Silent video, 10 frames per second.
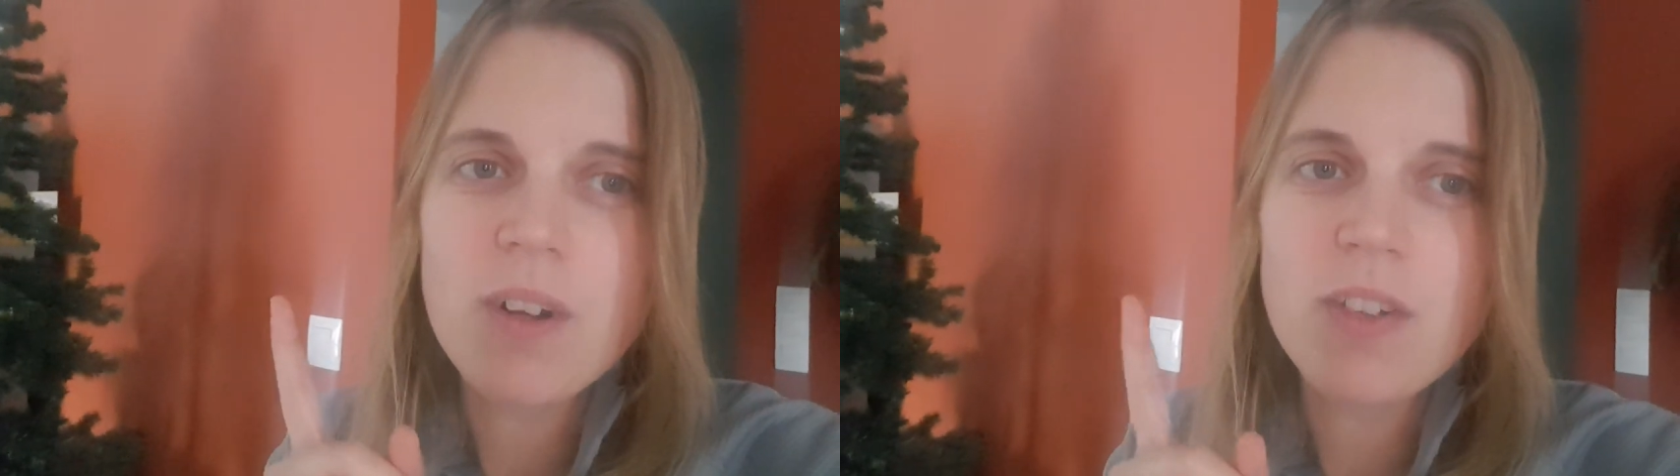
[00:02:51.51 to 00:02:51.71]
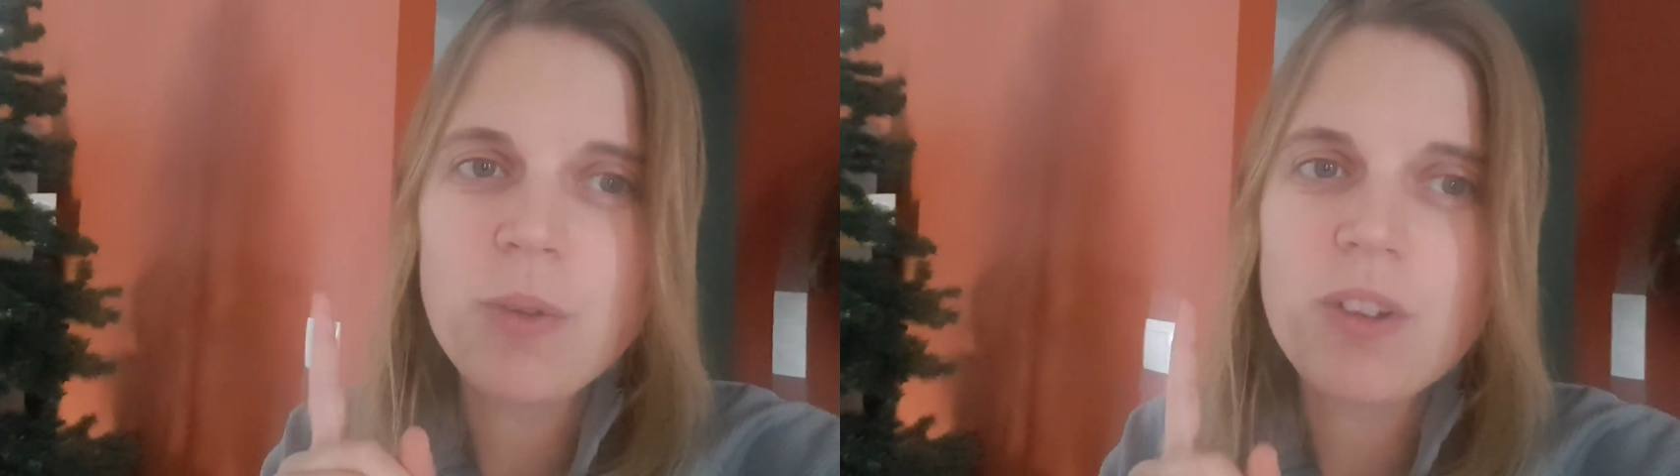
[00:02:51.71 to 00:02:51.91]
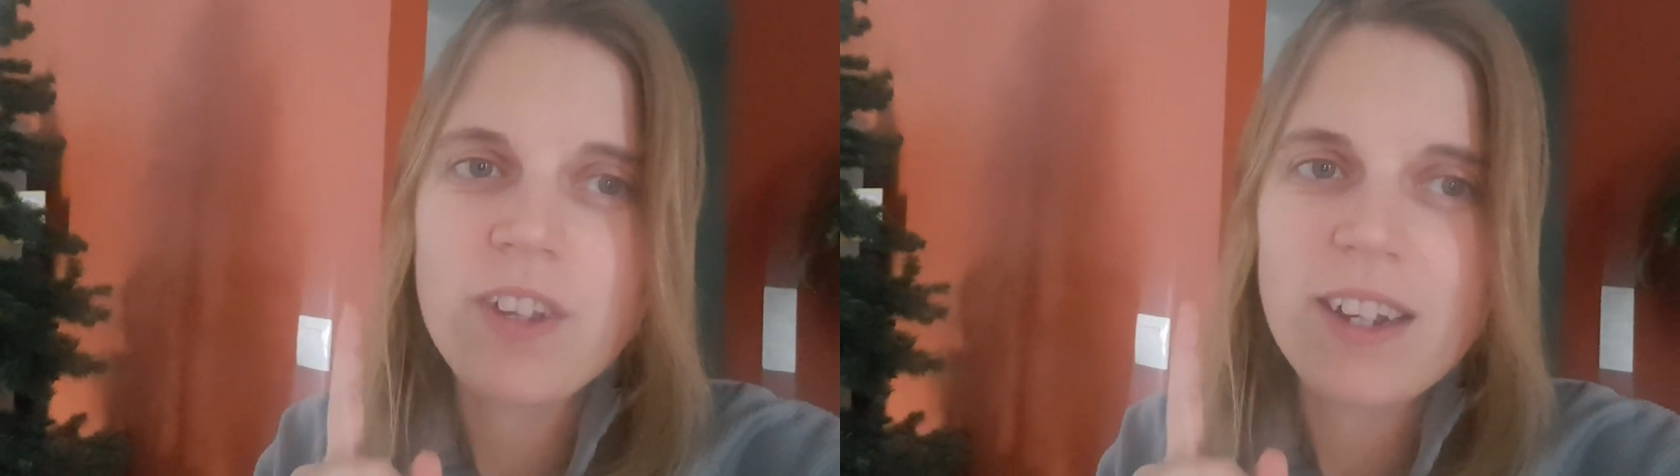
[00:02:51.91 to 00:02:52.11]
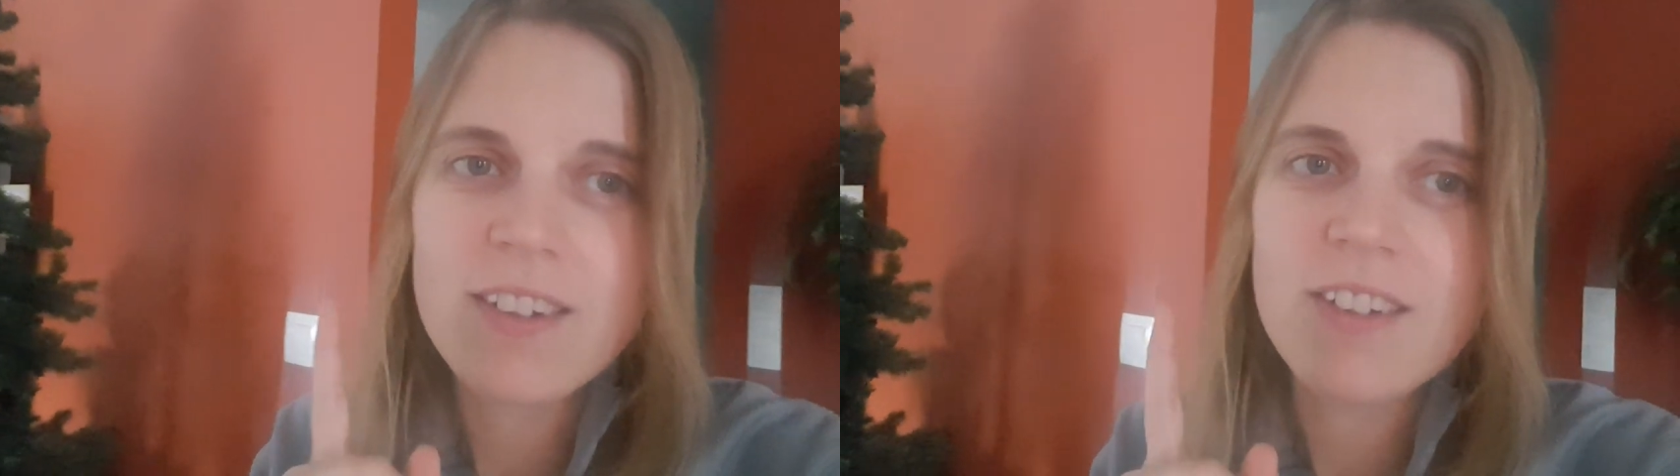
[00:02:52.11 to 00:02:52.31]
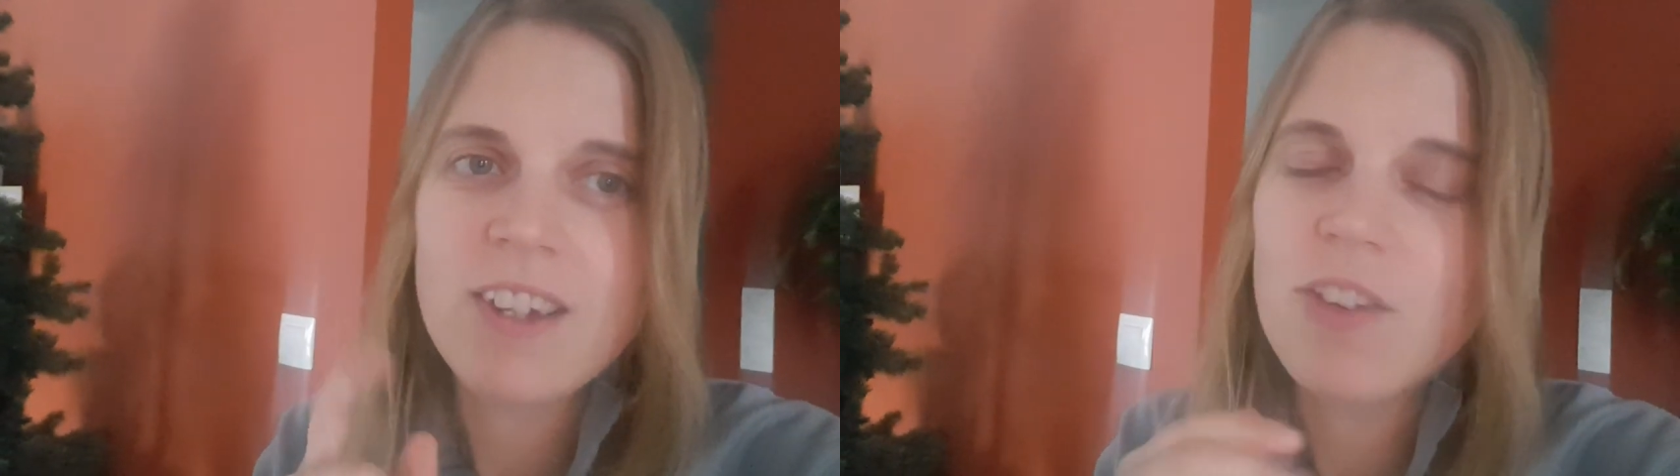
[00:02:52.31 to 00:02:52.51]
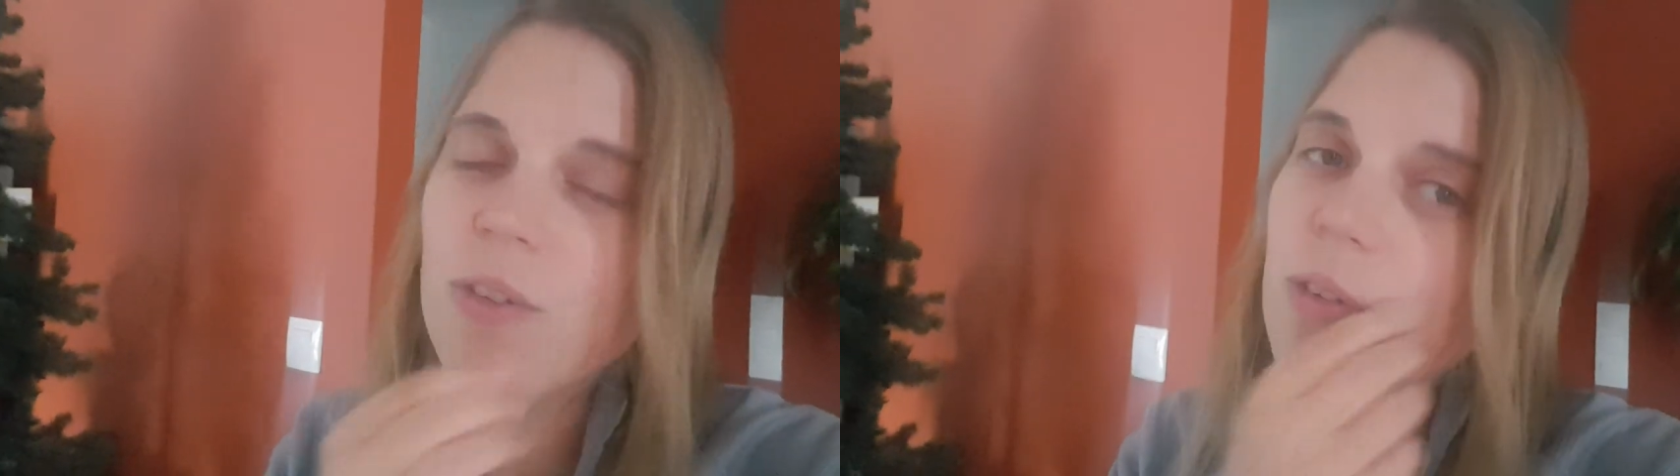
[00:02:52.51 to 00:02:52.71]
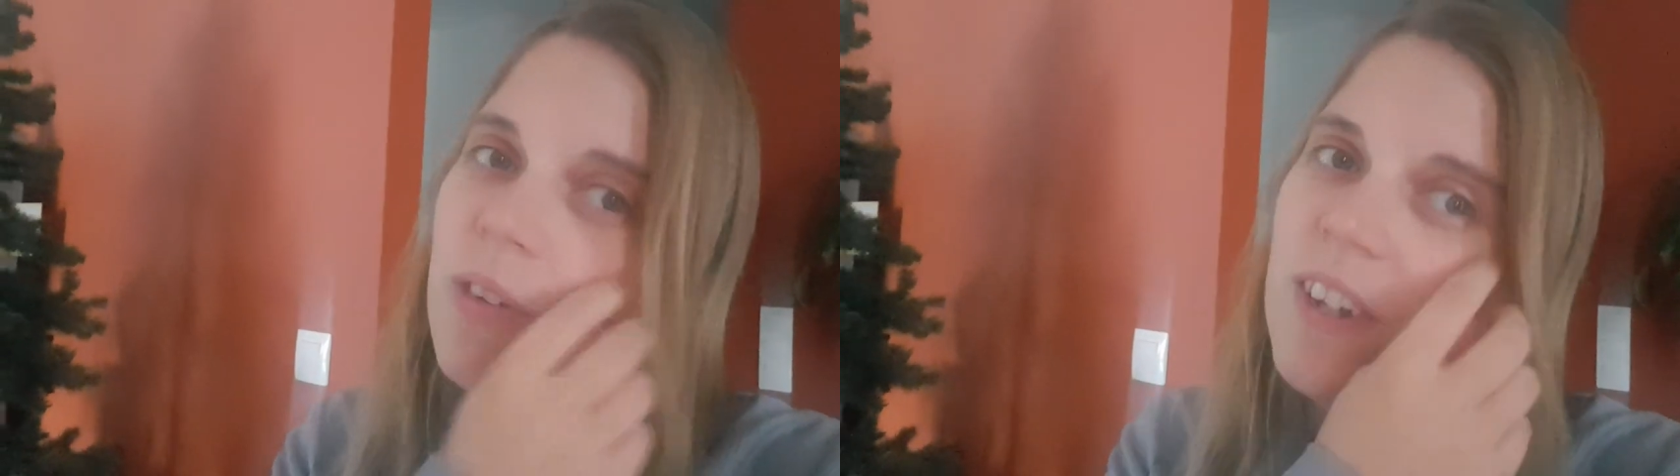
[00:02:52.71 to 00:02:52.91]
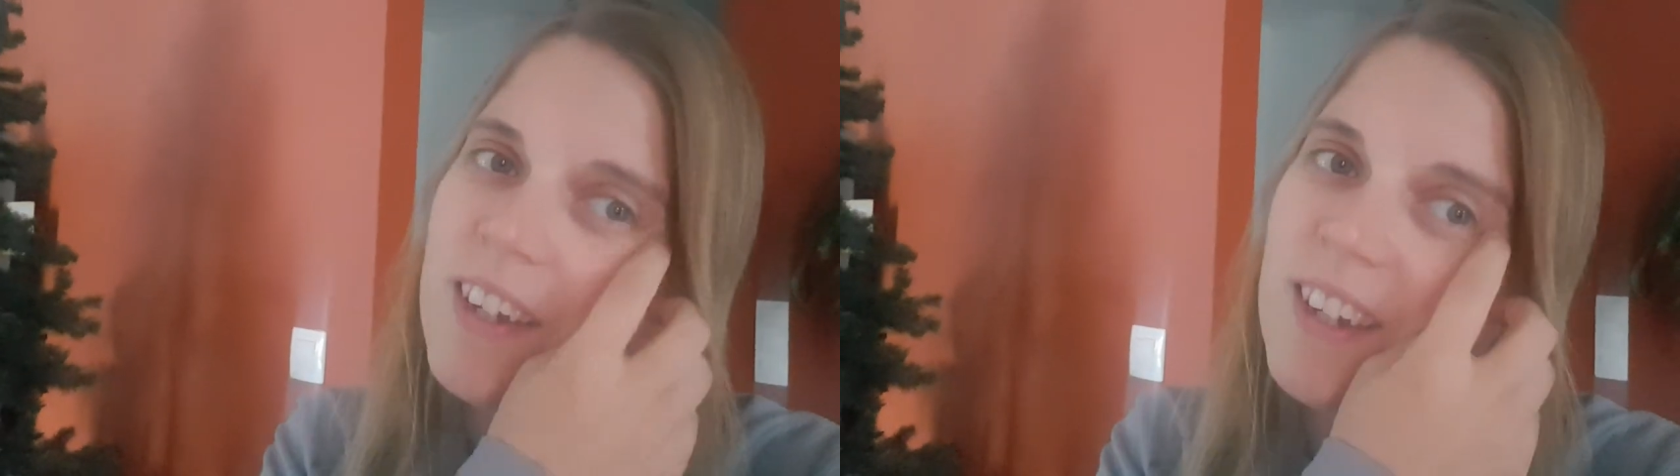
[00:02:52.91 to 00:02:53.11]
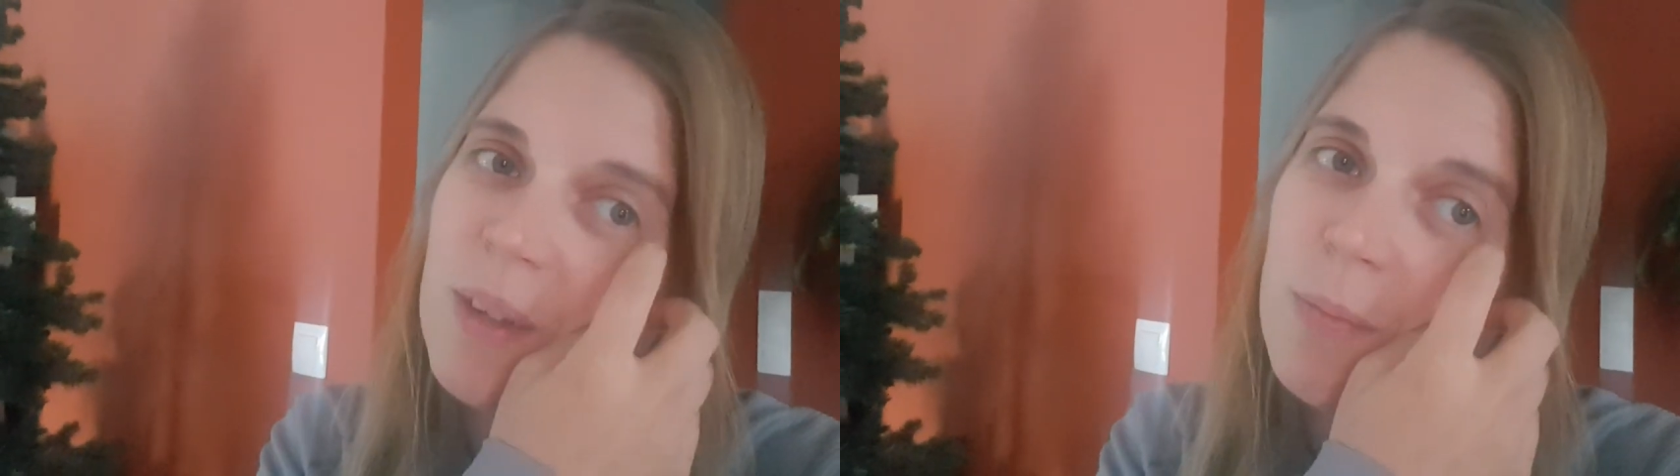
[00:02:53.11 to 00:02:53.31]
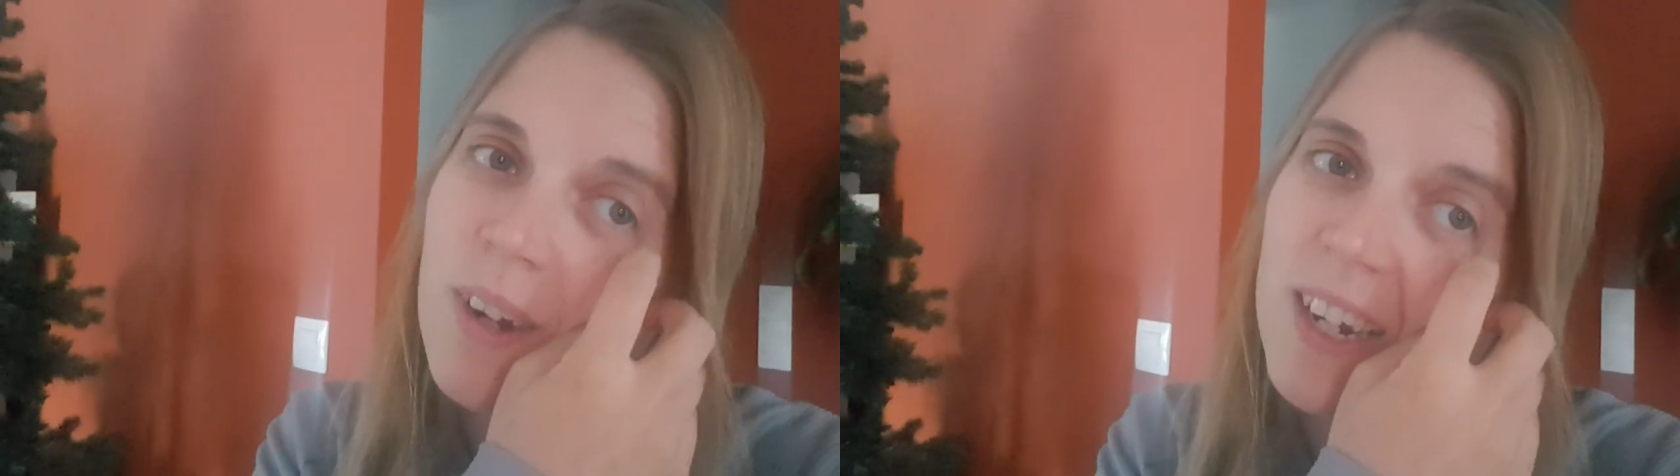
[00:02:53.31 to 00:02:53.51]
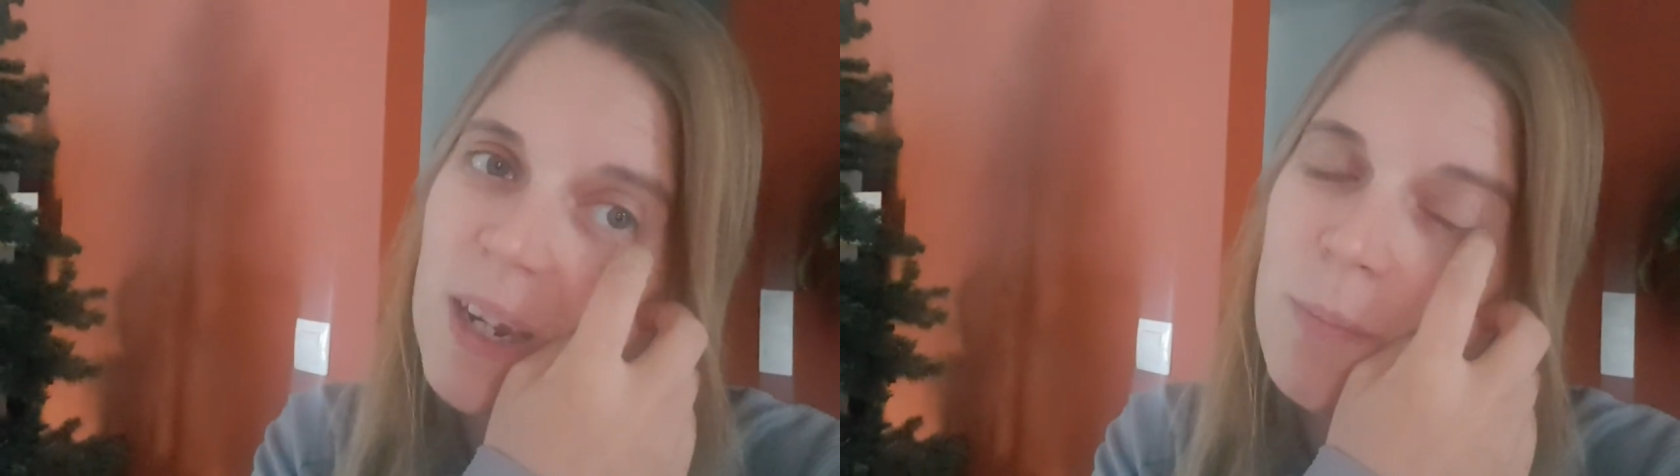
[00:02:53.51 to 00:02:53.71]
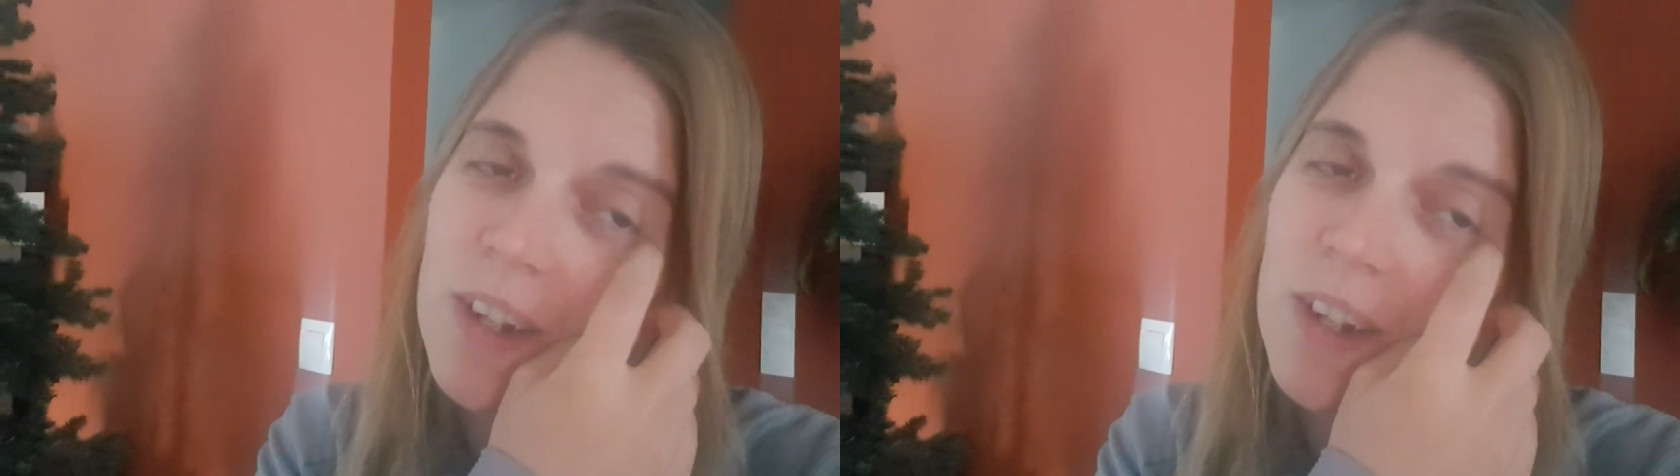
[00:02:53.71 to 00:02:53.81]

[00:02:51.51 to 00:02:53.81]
took a taxi to Nikki and Brian,